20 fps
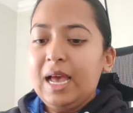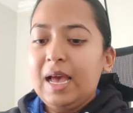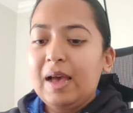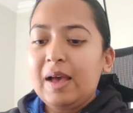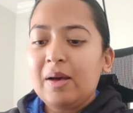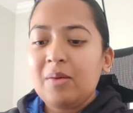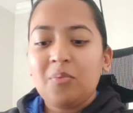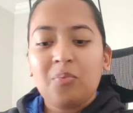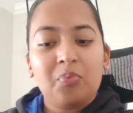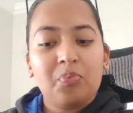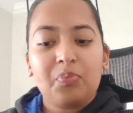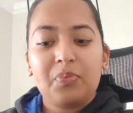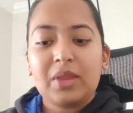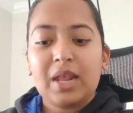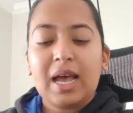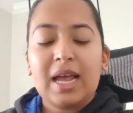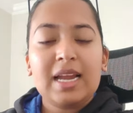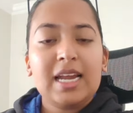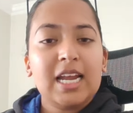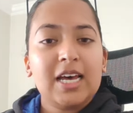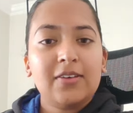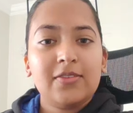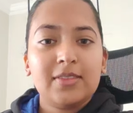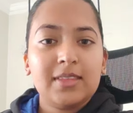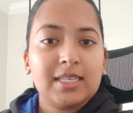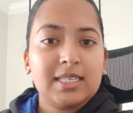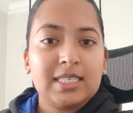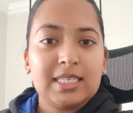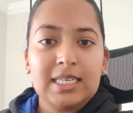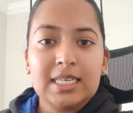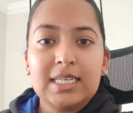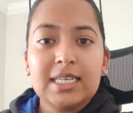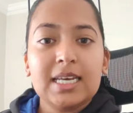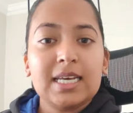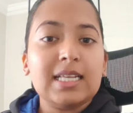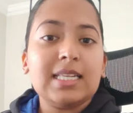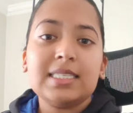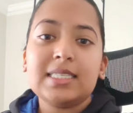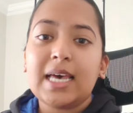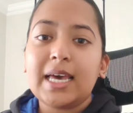I love the
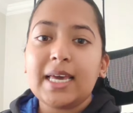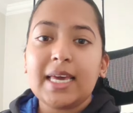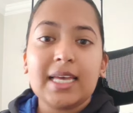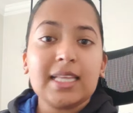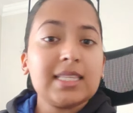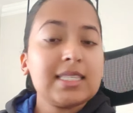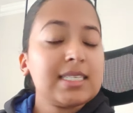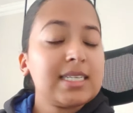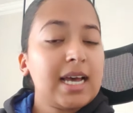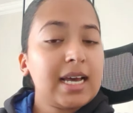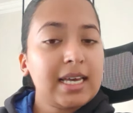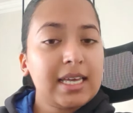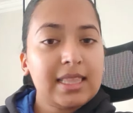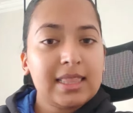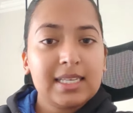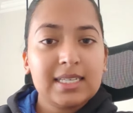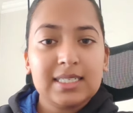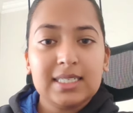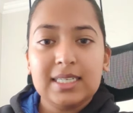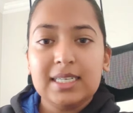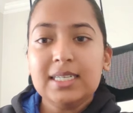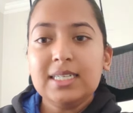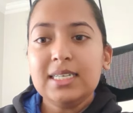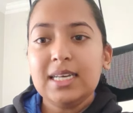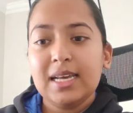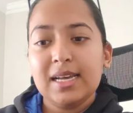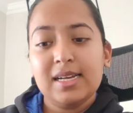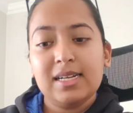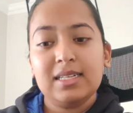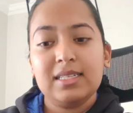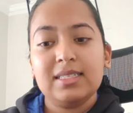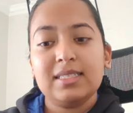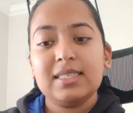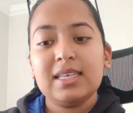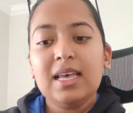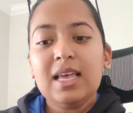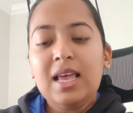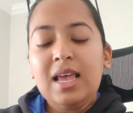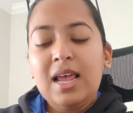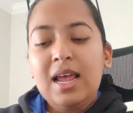details, I get stuck in the details,
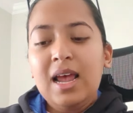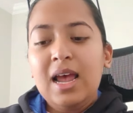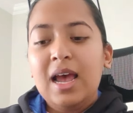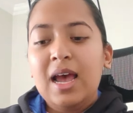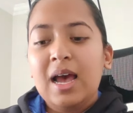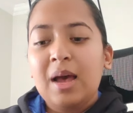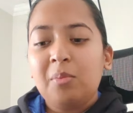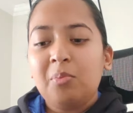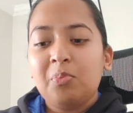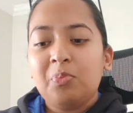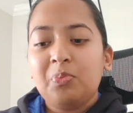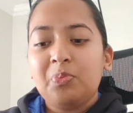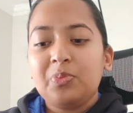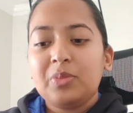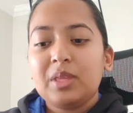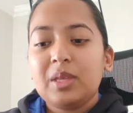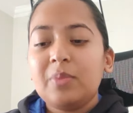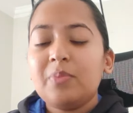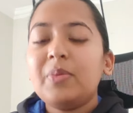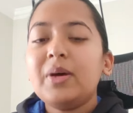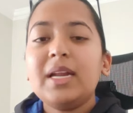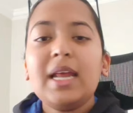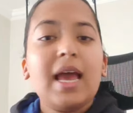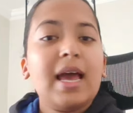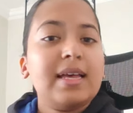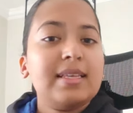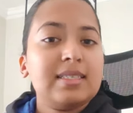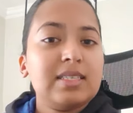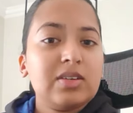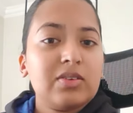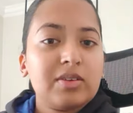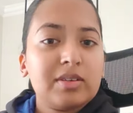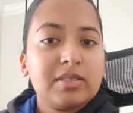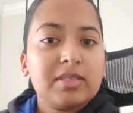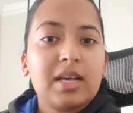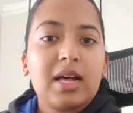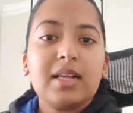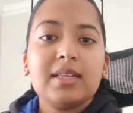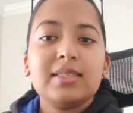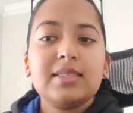but as a
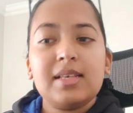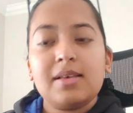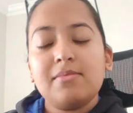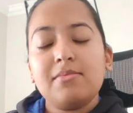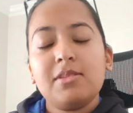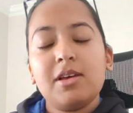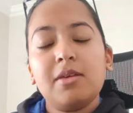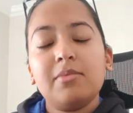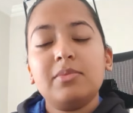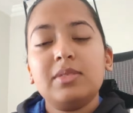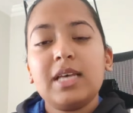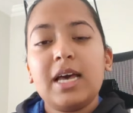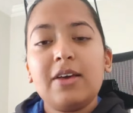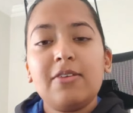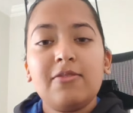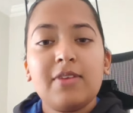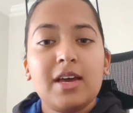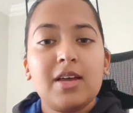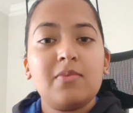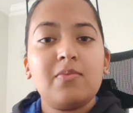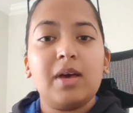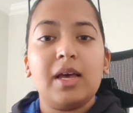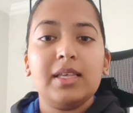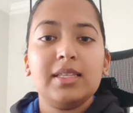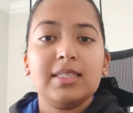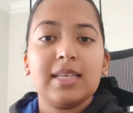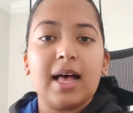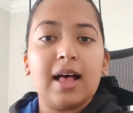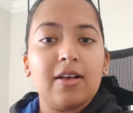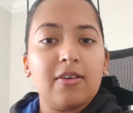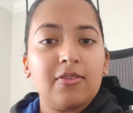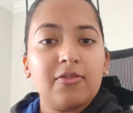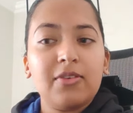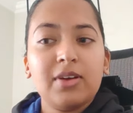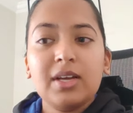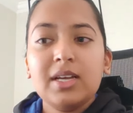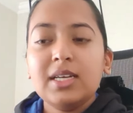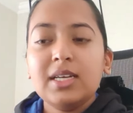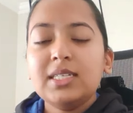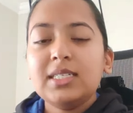result, sometimes I find myself
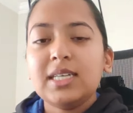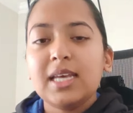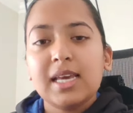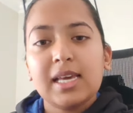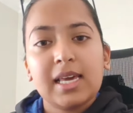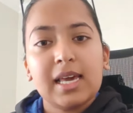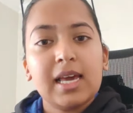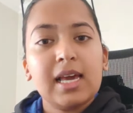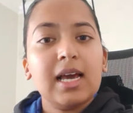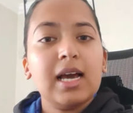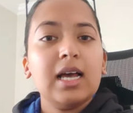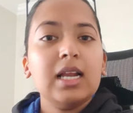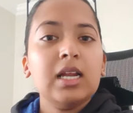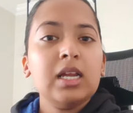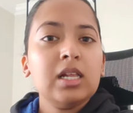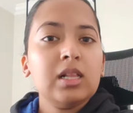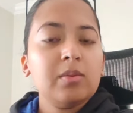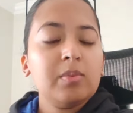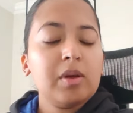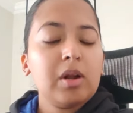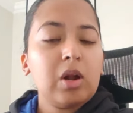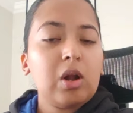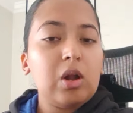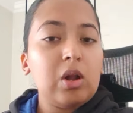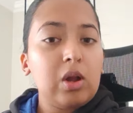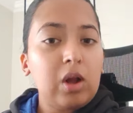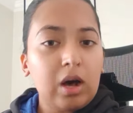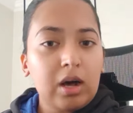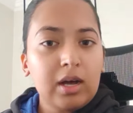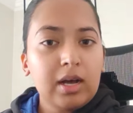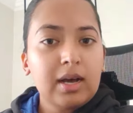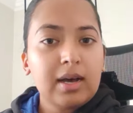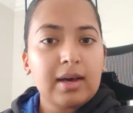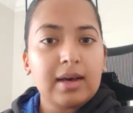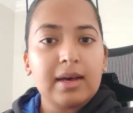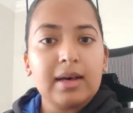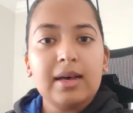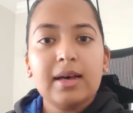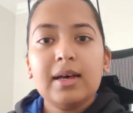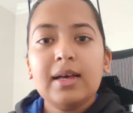taking a little bit
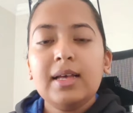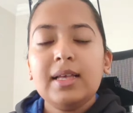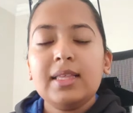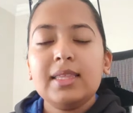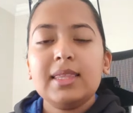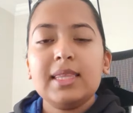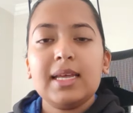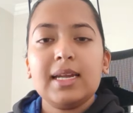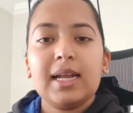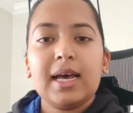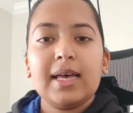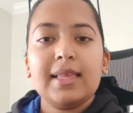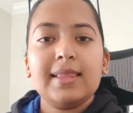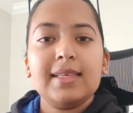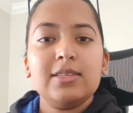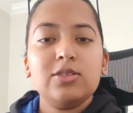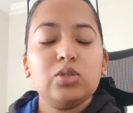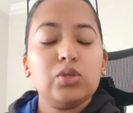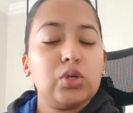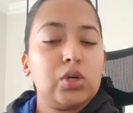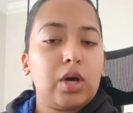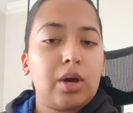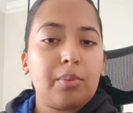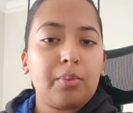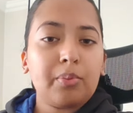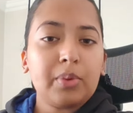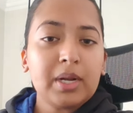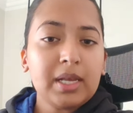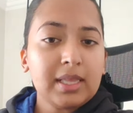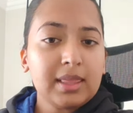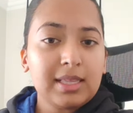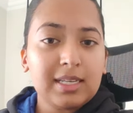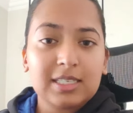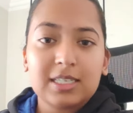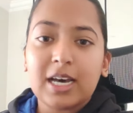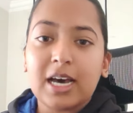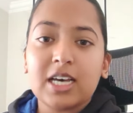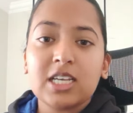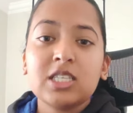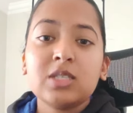longer than others to complete the
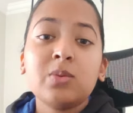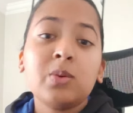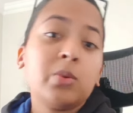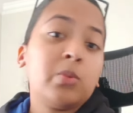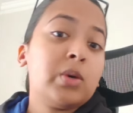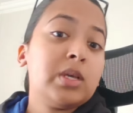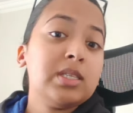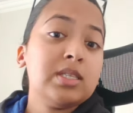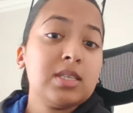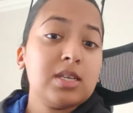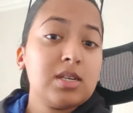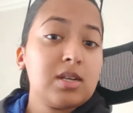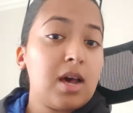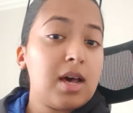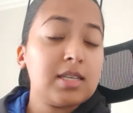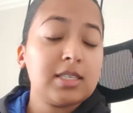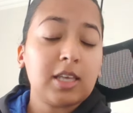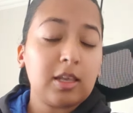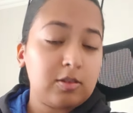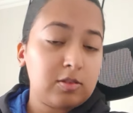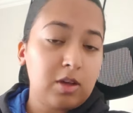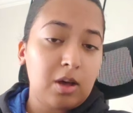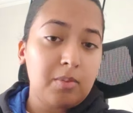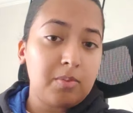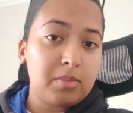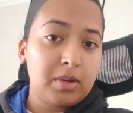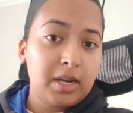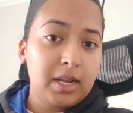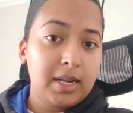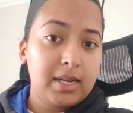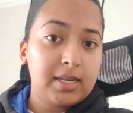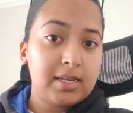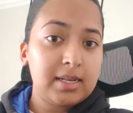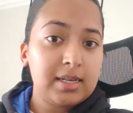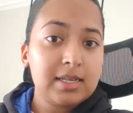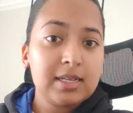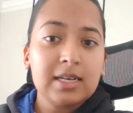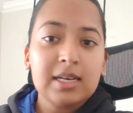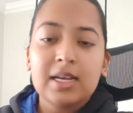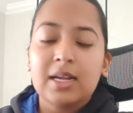task. But once the task is
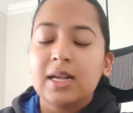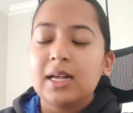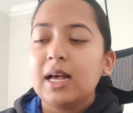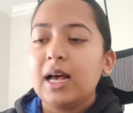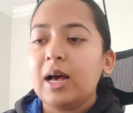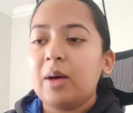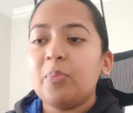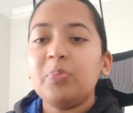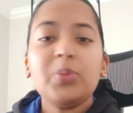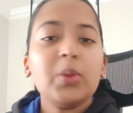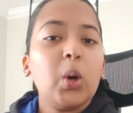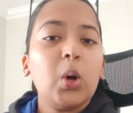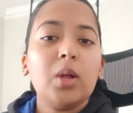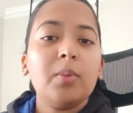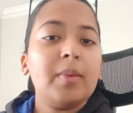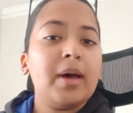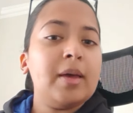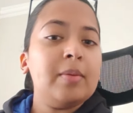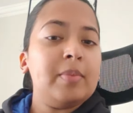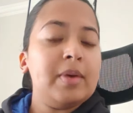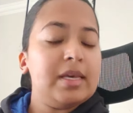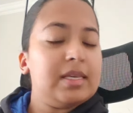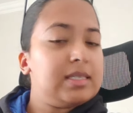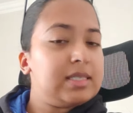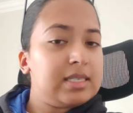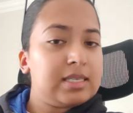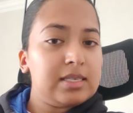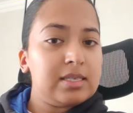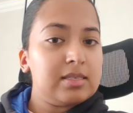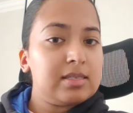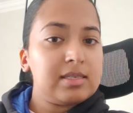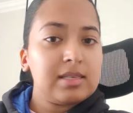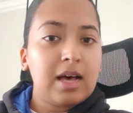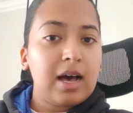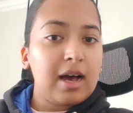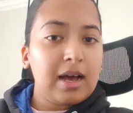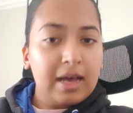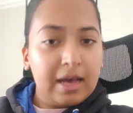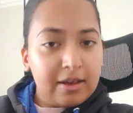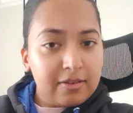completed, all my bases
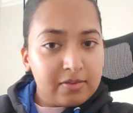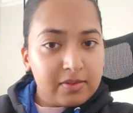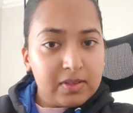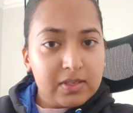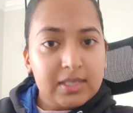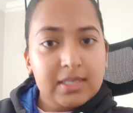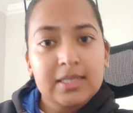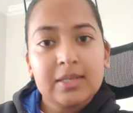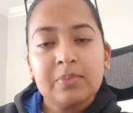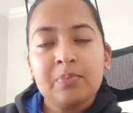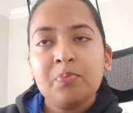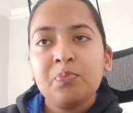are covered.